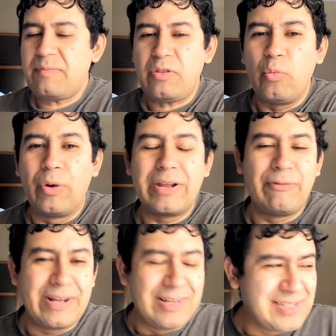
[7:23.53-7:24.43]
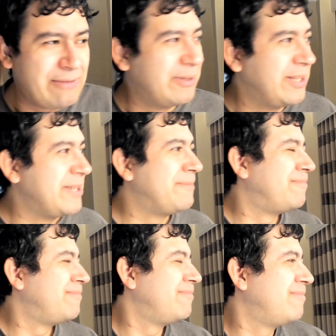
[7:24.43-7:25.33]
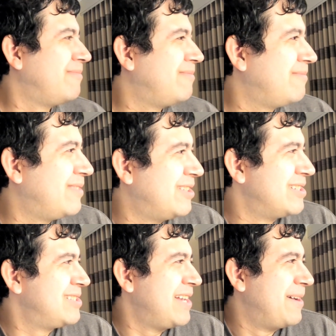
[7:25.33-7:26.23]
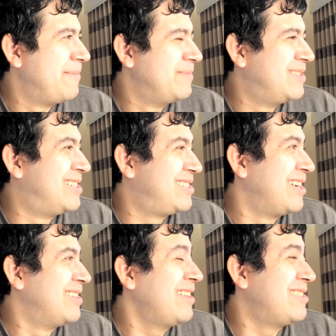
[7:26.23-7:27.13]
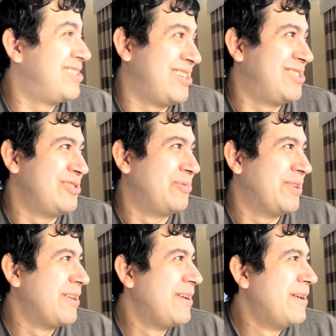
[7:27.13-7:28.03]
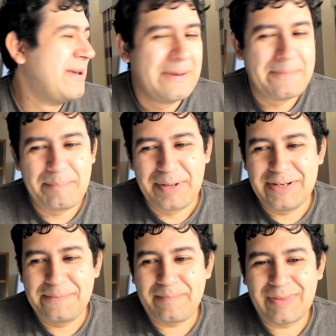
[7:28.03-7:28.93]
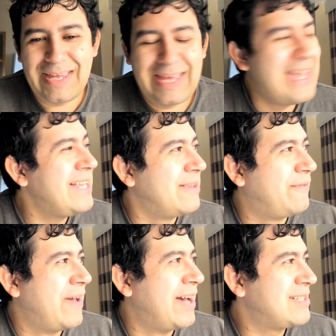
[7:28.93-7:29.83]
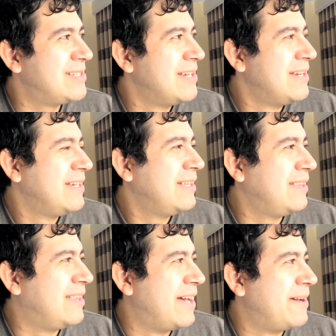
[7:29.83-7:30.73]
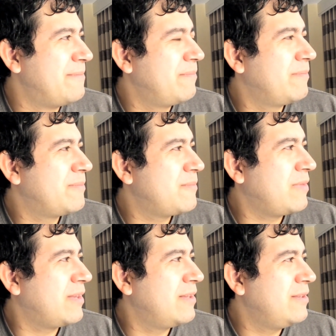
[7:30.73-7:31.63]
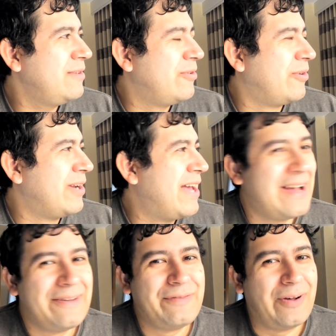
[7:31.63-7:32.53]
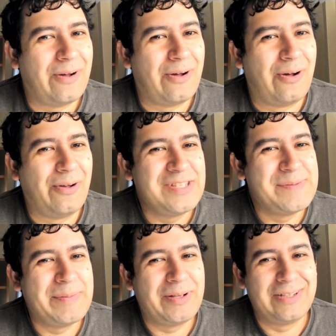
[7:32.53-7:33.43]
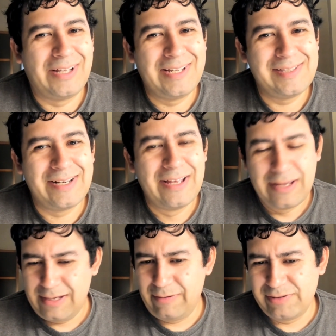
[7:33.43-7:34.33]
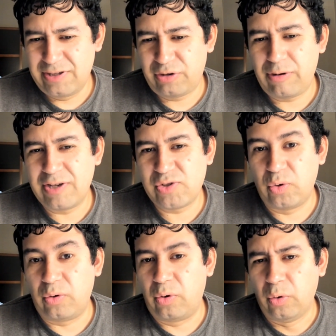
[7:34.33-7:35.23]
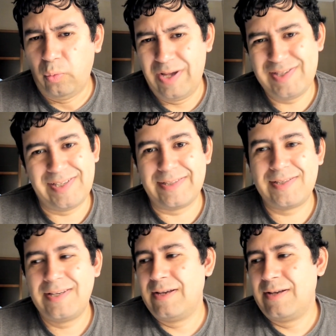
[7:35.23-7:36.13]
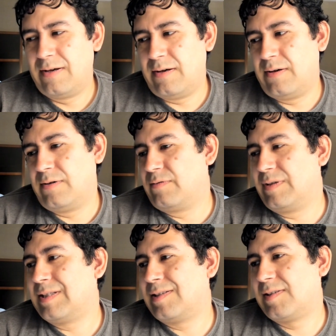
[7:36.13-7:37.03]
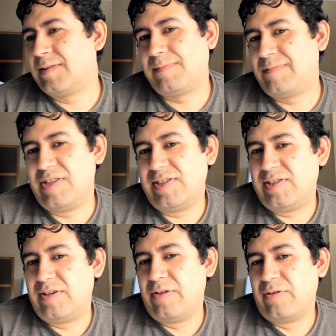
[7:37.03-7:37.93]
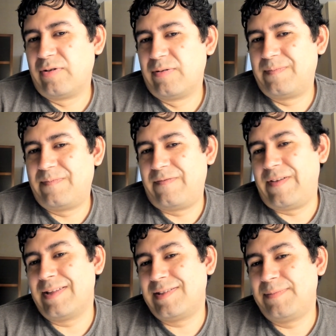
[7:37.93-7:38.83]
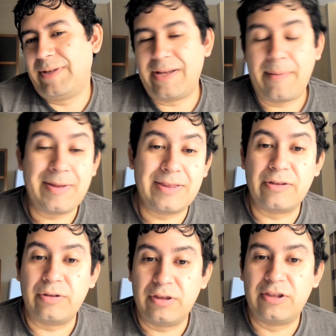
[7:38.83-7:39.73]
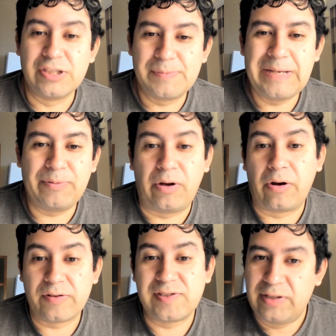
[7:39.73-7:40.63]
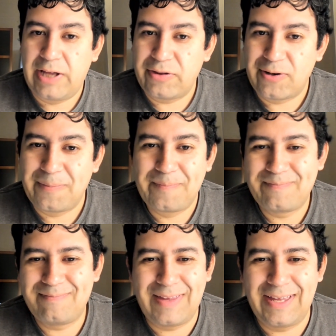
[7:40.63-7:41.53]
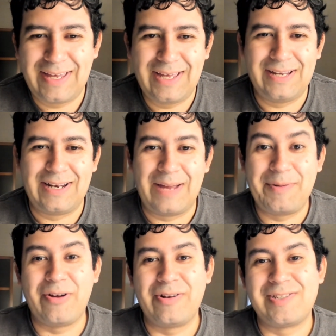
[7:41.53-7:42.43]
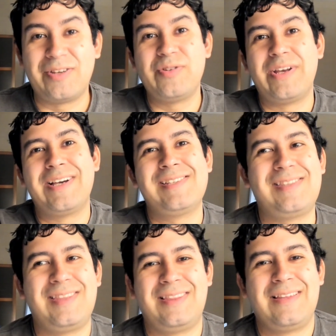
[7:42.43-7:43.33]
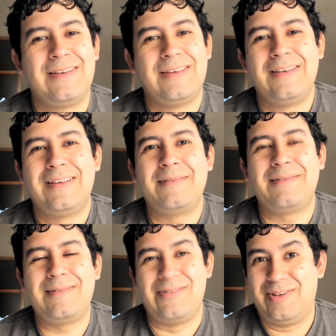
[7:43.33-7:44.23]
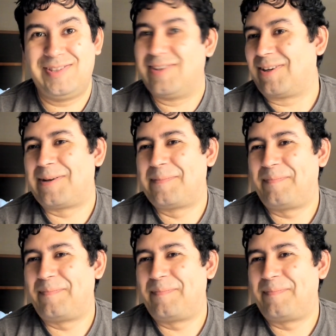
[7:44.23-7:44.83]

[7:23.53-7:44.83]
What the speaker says: What else I really just am disgusted with, but hate the fact that you're going to have all these people online saying, it was a lacrosse goal, or was it? Oh, it's just another fancy play. I mean, those people are still out there, and I'm here to tell you guys, y'all suck.